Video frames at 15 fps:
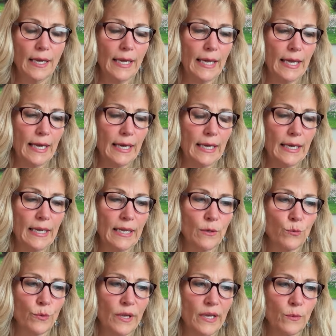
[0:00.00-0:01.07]
And it,
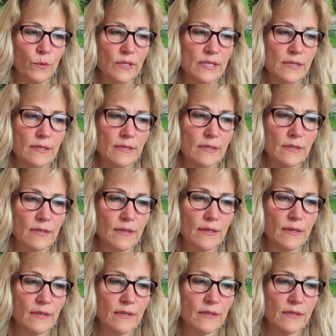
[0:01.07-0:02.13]
it was,
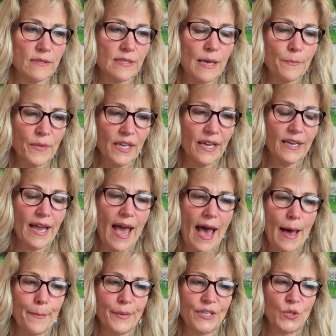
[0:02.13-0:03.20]
something had
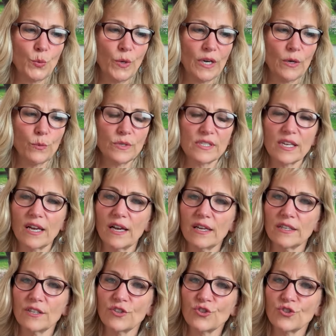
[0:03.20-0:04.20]
happened to where it was a, a